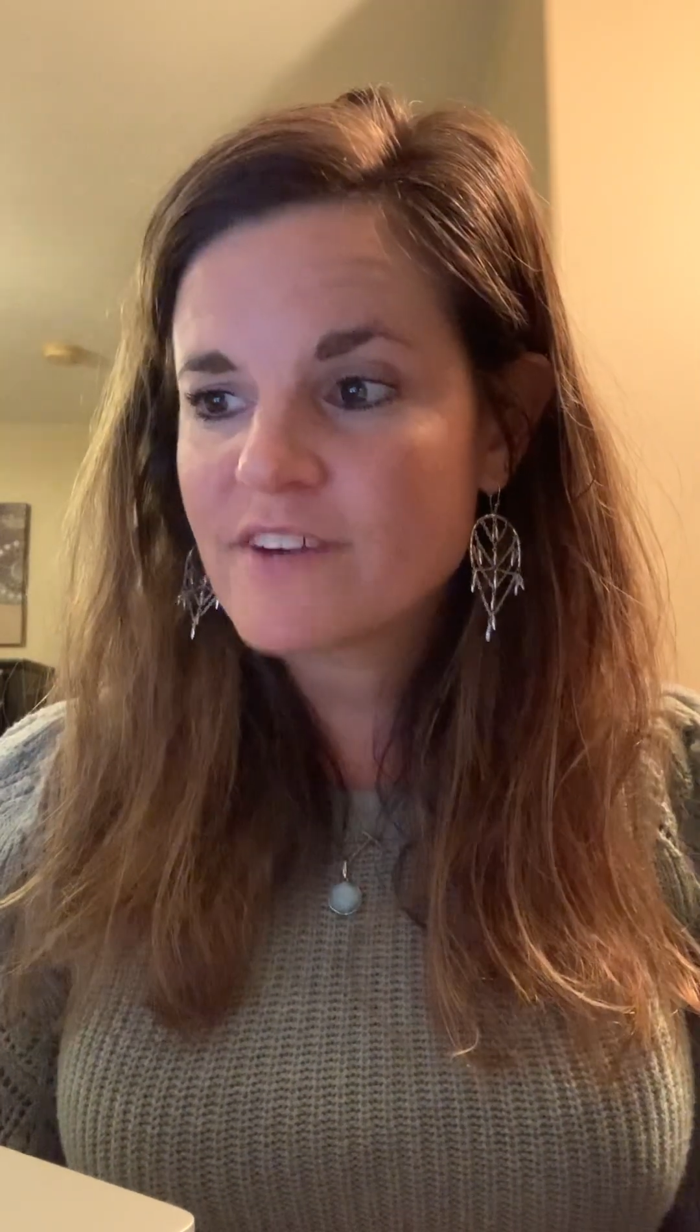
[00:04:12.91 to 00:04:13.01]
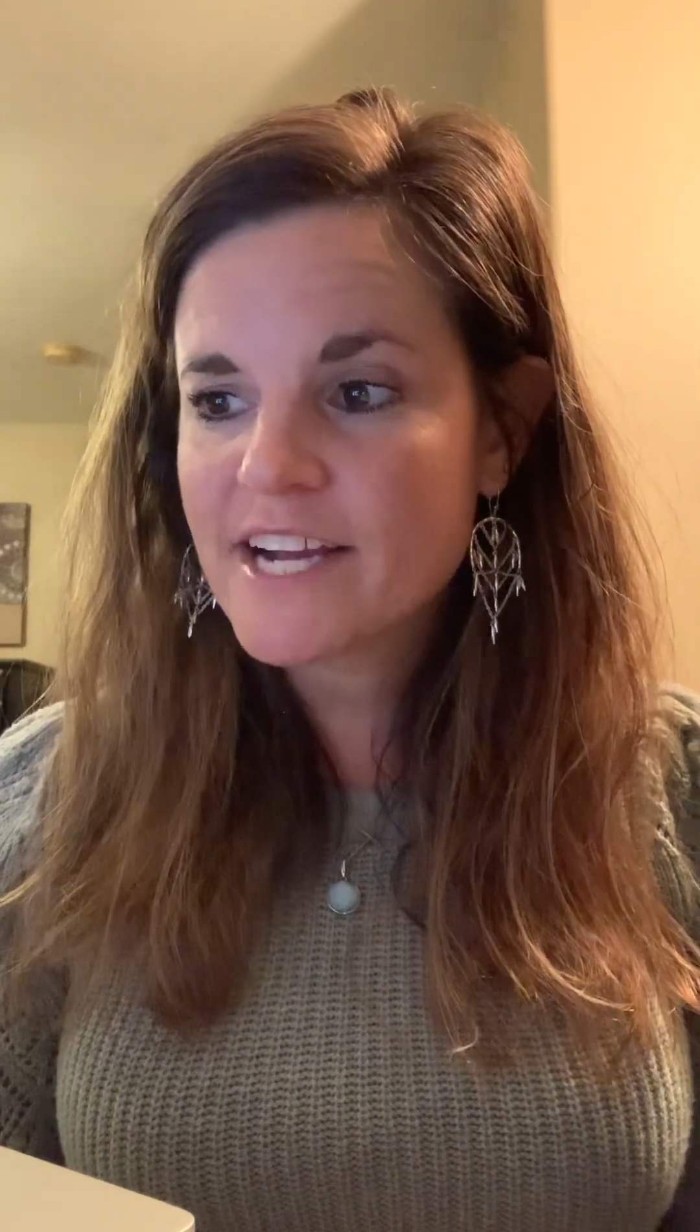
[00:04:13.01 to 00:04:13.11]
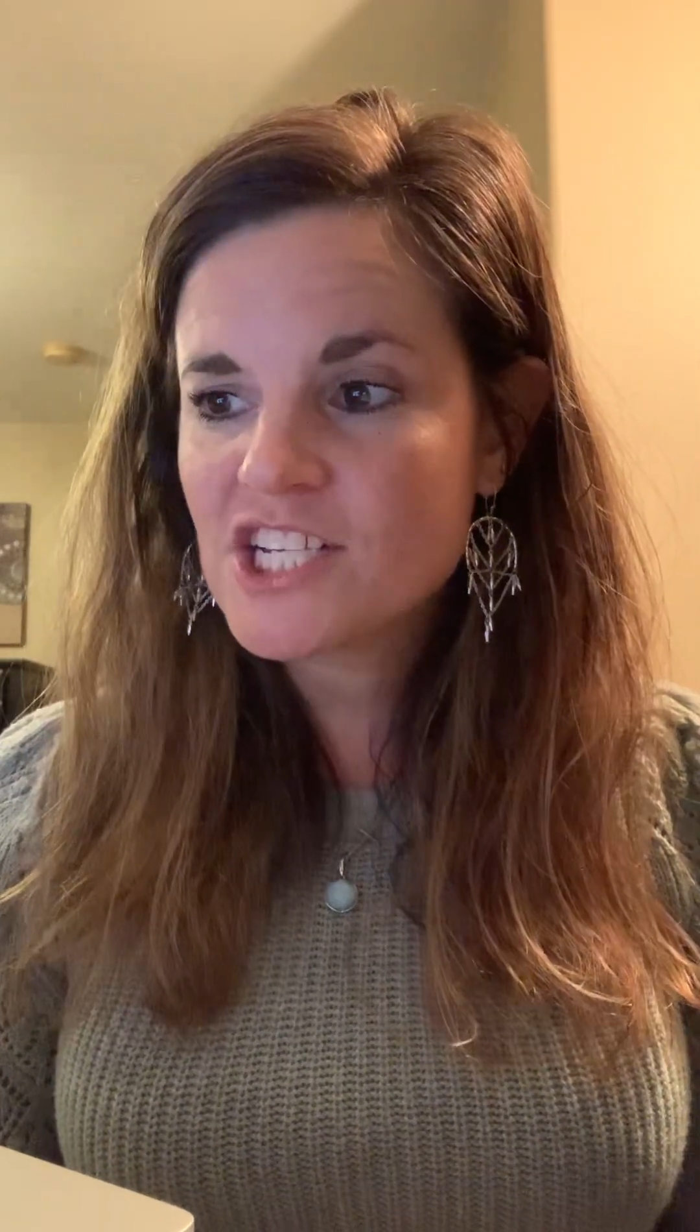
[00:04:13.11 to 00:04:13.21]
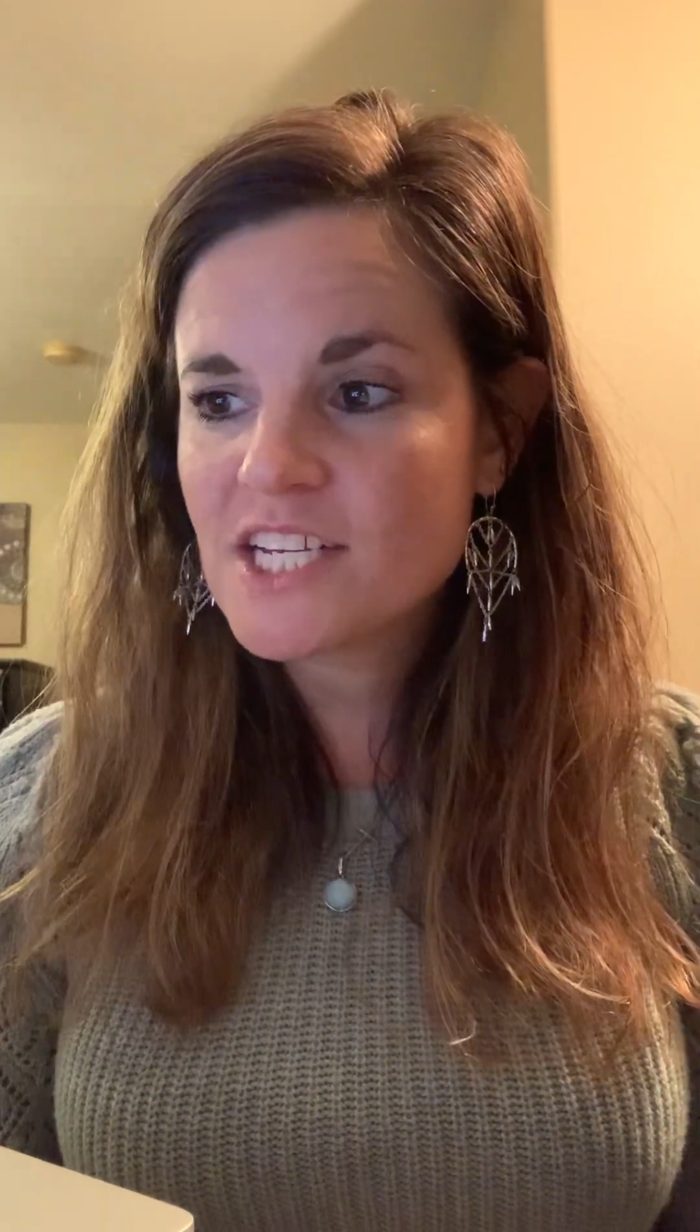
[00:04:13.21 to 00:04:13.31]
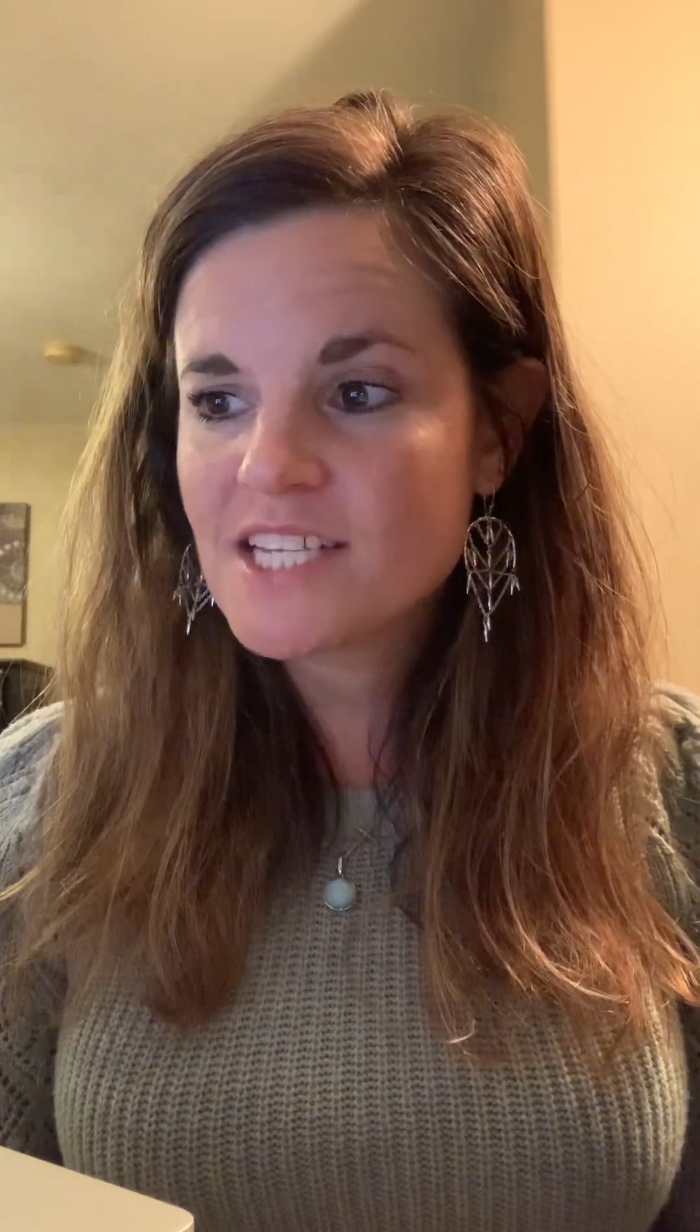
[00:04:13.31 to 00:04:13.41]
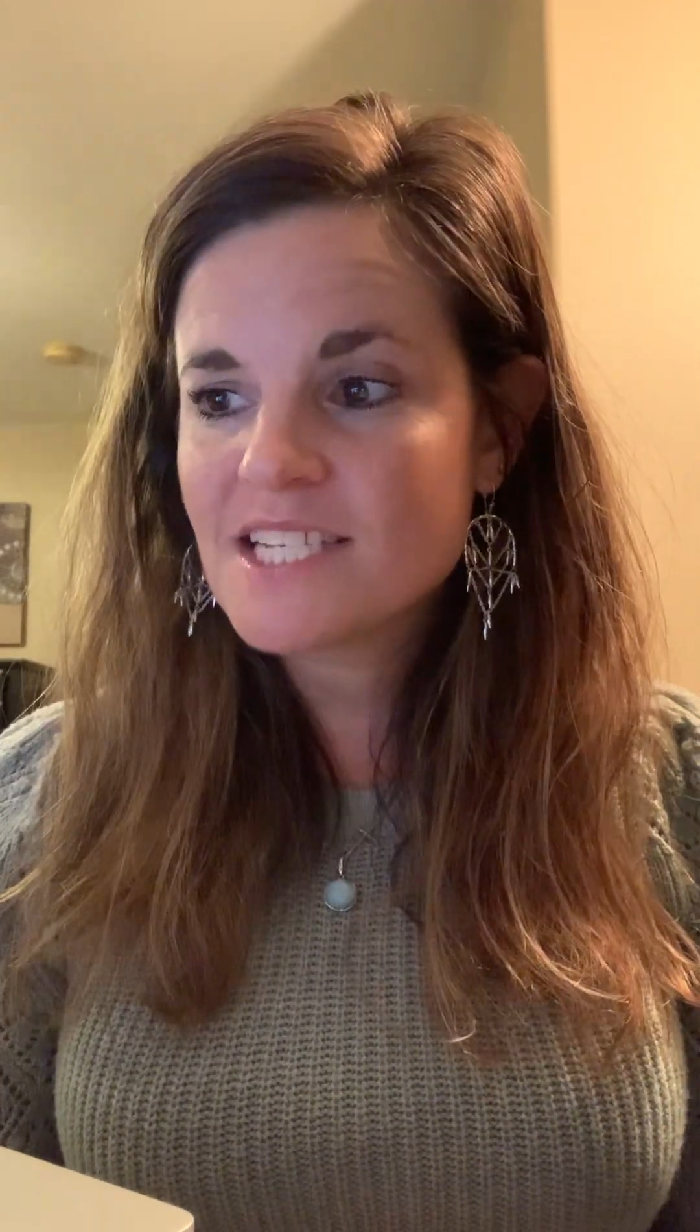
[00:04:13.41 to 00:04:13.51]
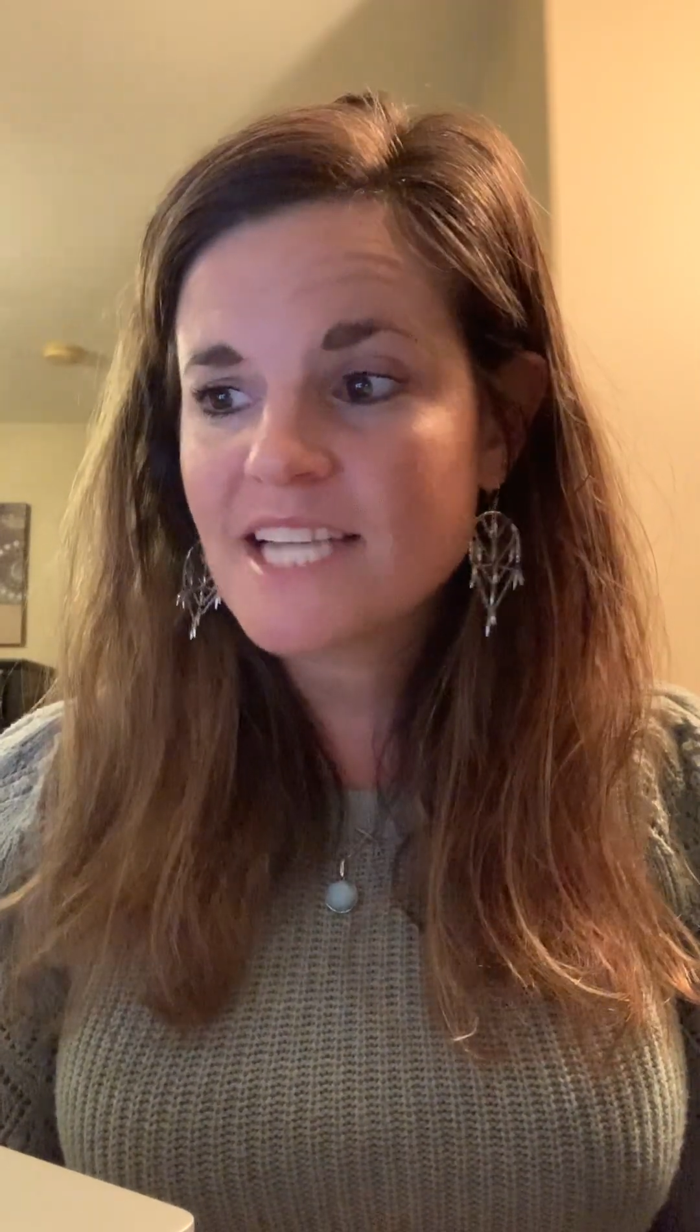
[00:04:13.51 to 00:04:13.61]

righteous.